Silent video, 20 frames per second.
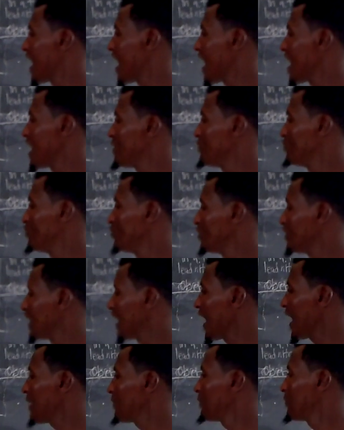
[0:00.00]

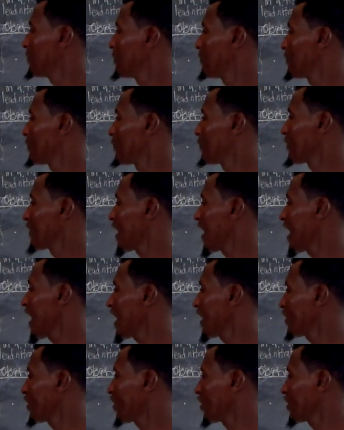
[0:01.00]
aluminum
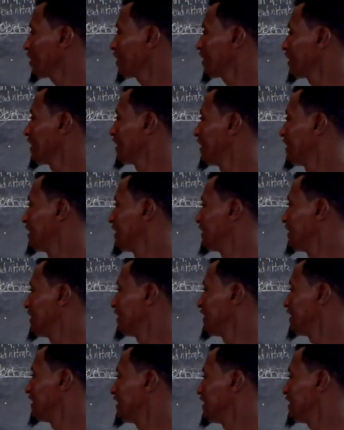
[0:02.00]
ion
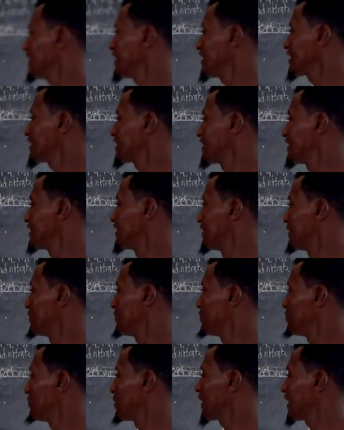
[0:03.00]
is
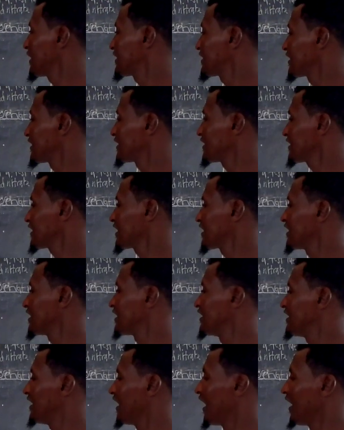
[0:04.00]
present, isn't
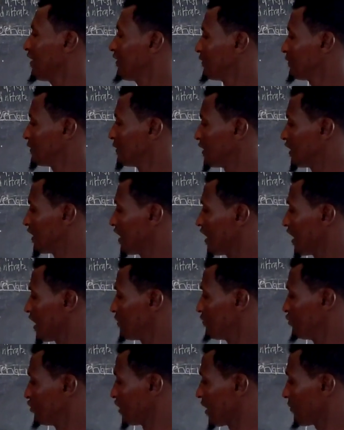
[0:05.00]
it? Yeah.
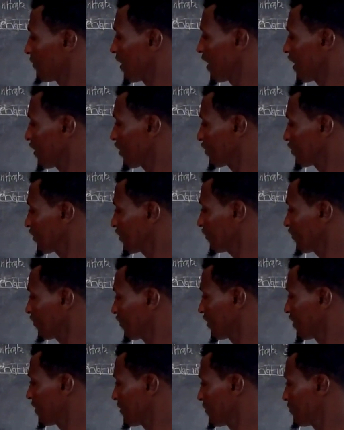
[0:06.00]
Aluminum ion is
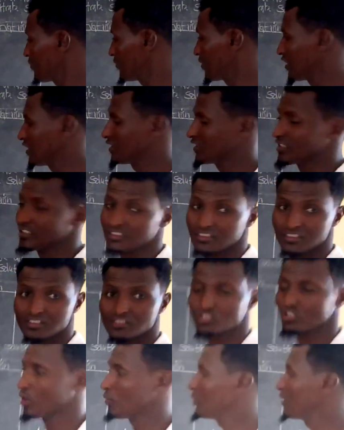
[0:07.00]
present.
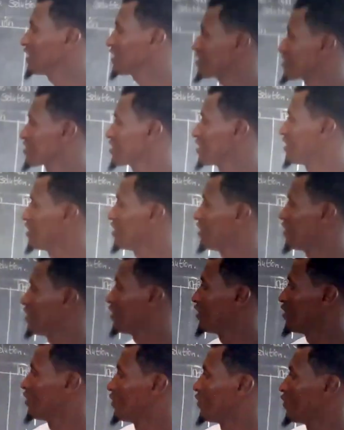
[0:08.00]
So means
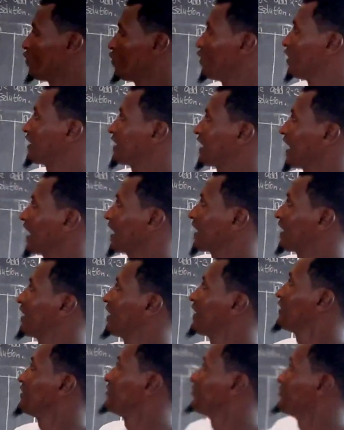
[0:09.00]
we will take
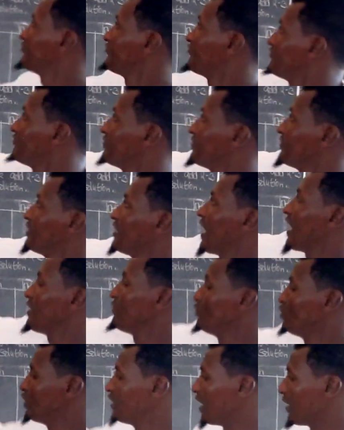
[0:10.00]
the
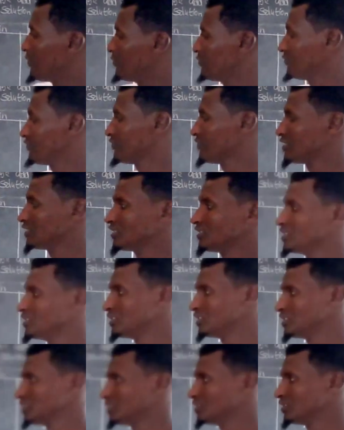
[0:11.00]
aluminum.
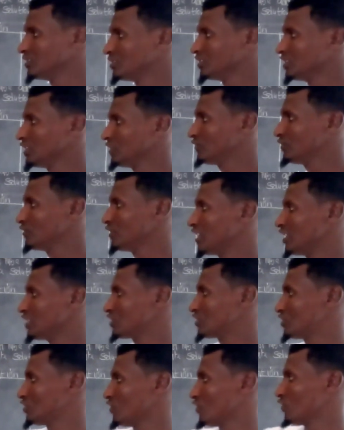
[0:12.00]
If there
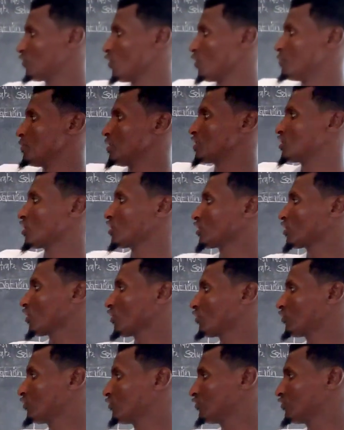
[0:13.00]
is formation of